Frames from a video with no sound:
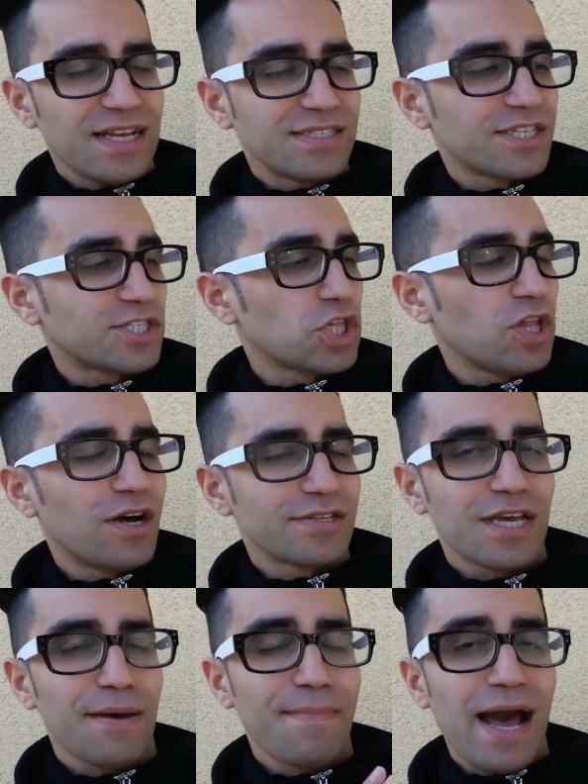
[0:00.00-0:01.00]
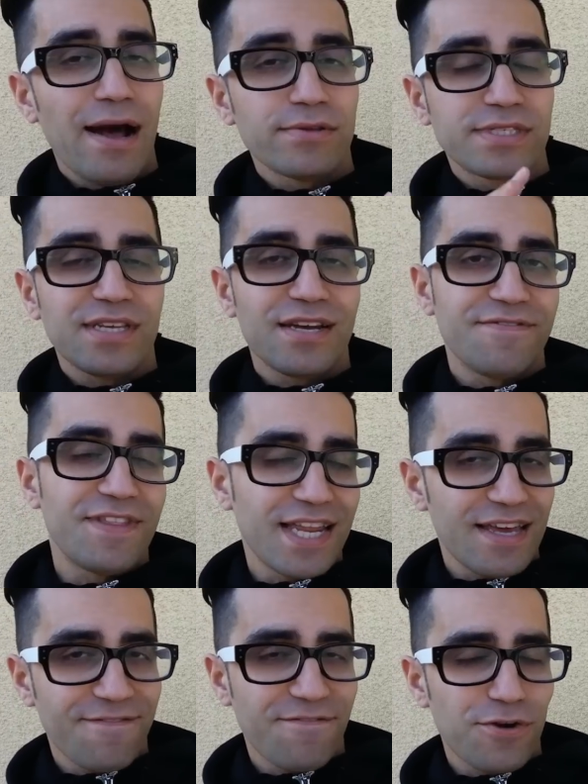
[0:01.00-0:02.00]
in such a long time outside of
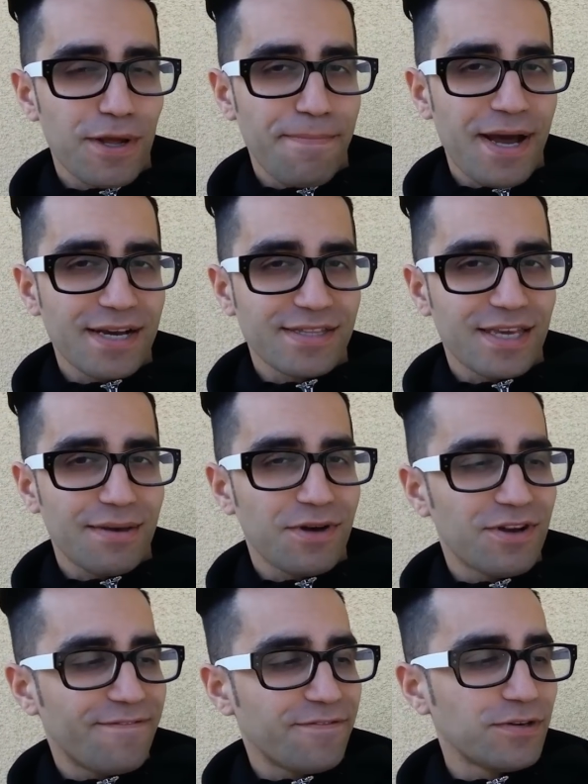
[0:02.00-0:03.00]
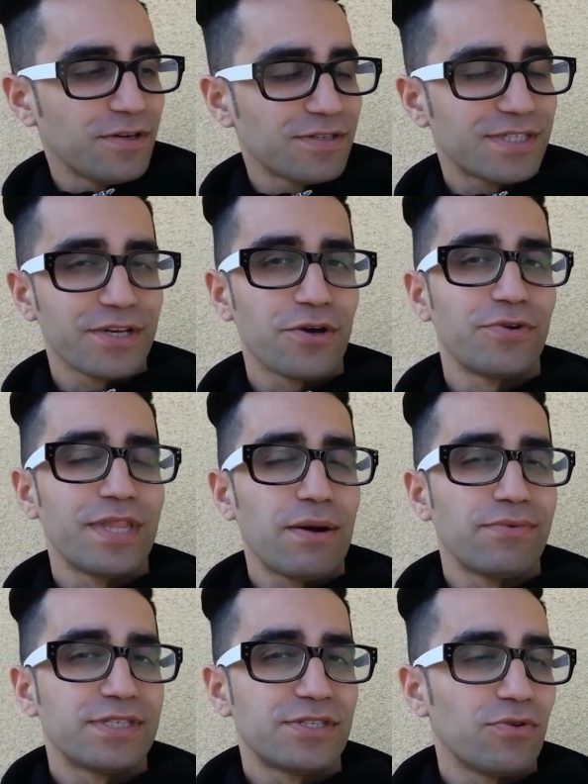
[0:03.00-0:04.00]
that infrared pack that came out a few years ago and
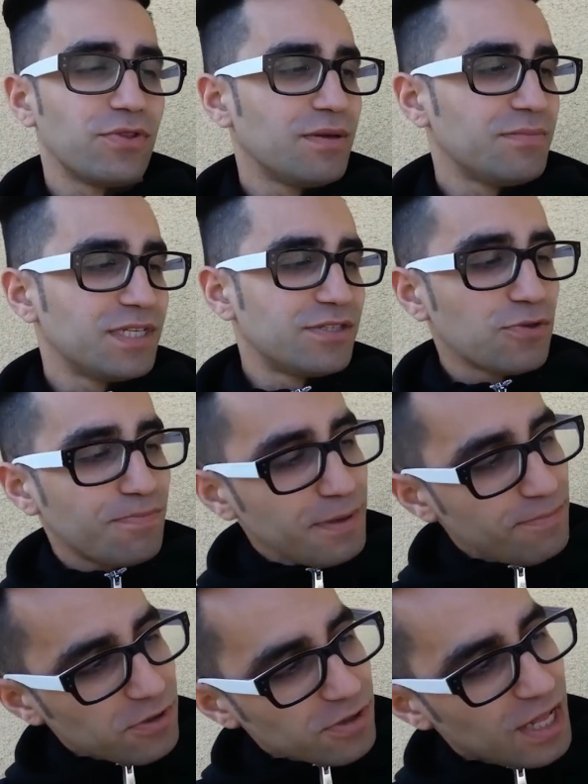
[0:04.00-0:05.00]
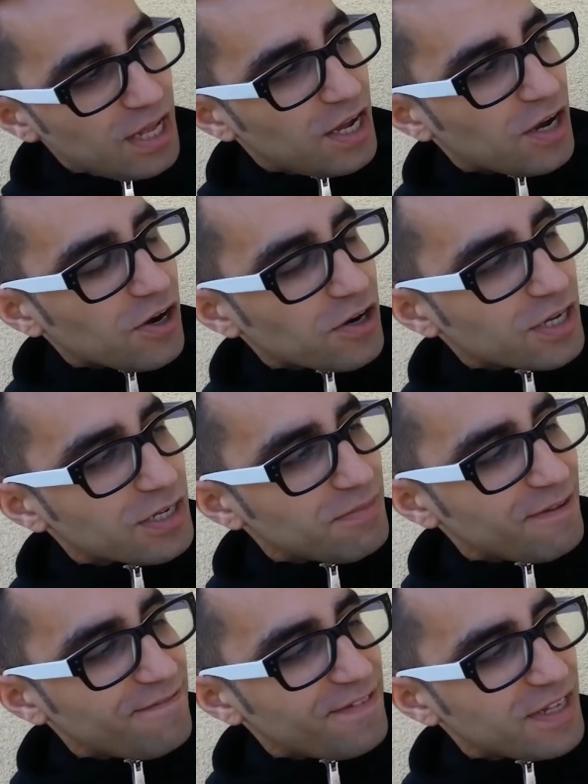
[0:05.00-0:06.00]
that was so limited. So people are going to
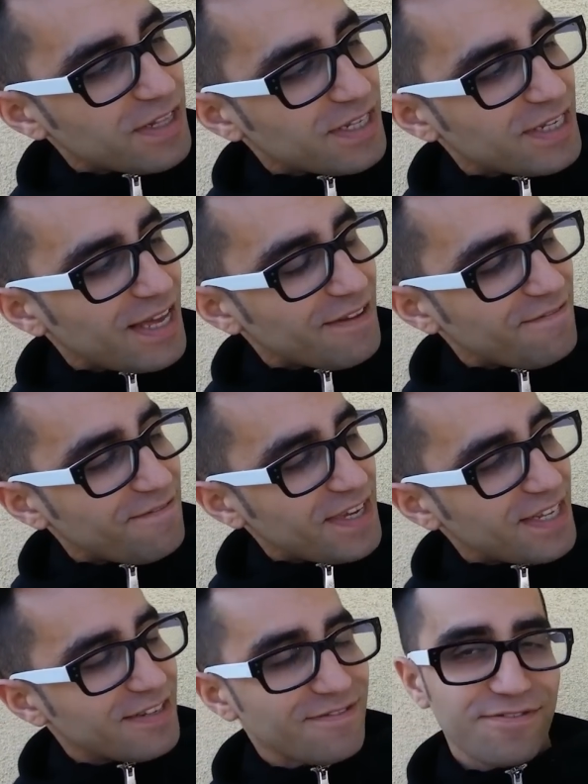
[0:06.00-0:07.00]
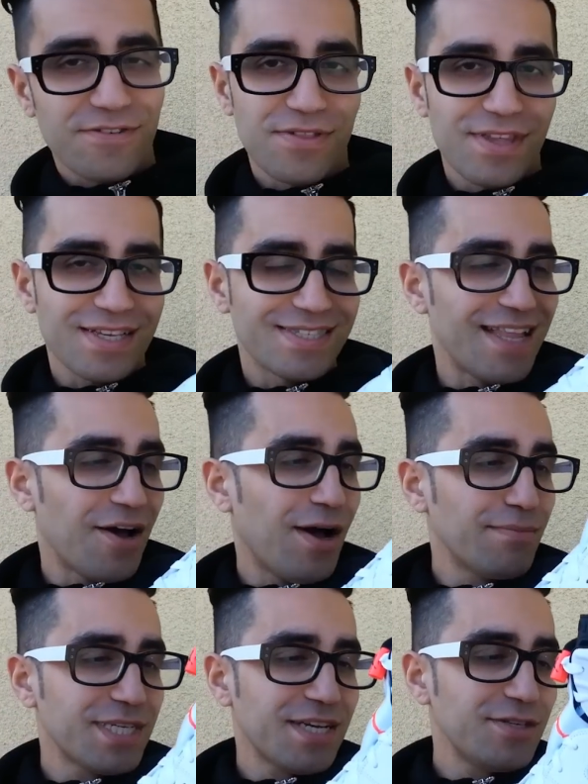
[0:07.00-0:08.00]
be feeling and fiending for this. Now
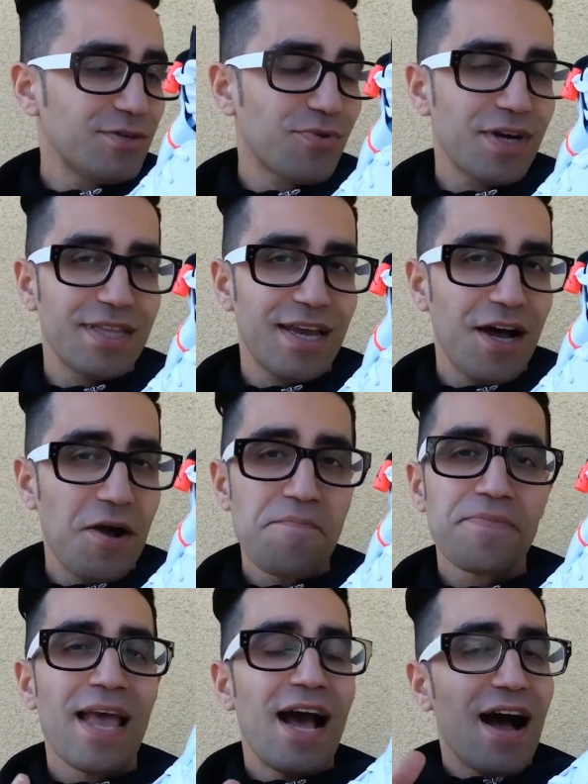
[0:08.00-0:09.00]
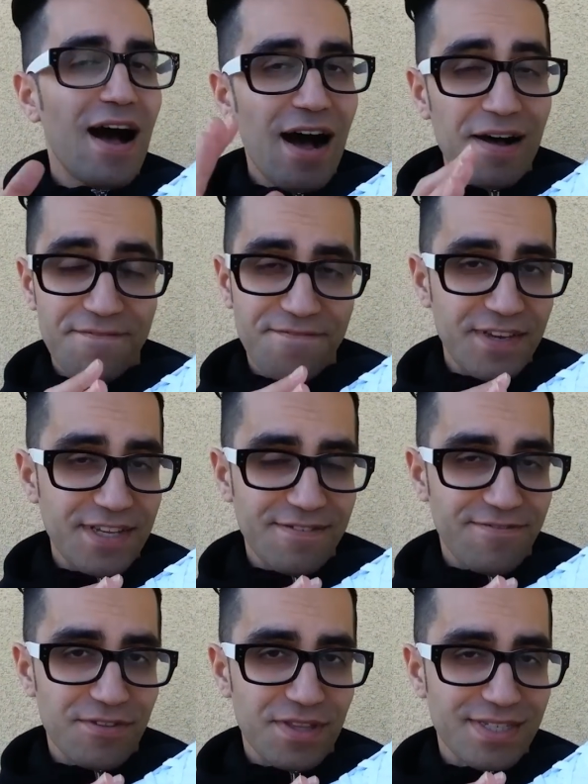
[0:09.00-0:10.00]
I'm telling you right now, I'm
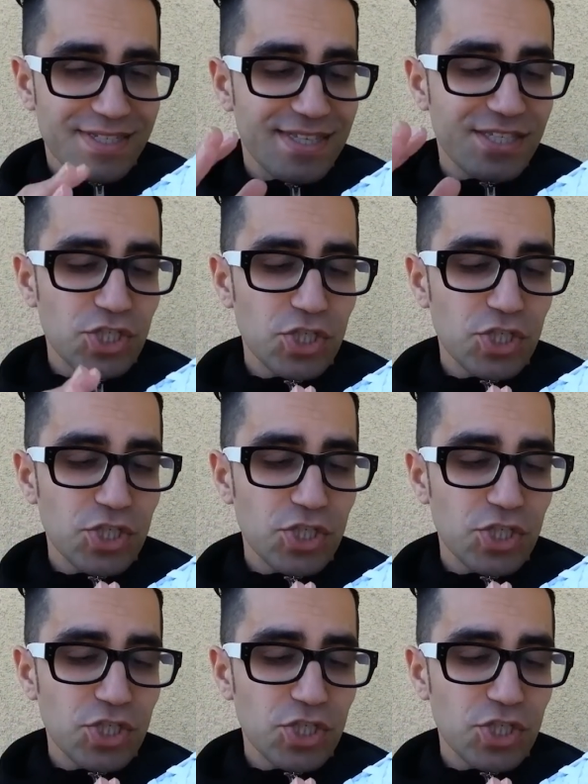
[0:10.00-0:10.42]
fiending for this. This